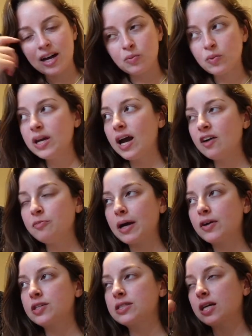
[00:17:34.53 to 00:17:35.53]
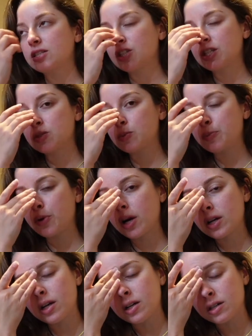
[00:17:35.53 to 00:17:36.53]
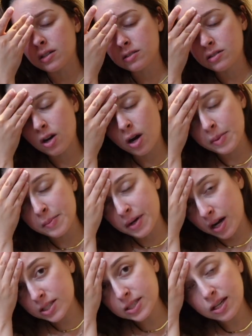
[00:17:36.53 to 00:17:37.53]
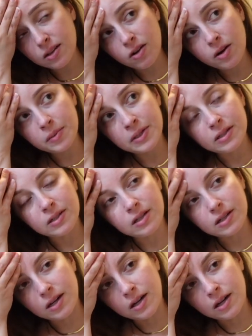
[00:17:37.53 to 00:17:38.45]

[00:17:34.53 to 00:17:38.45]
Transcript: we have batteries actually because we brought a carbon monoxide alarm, and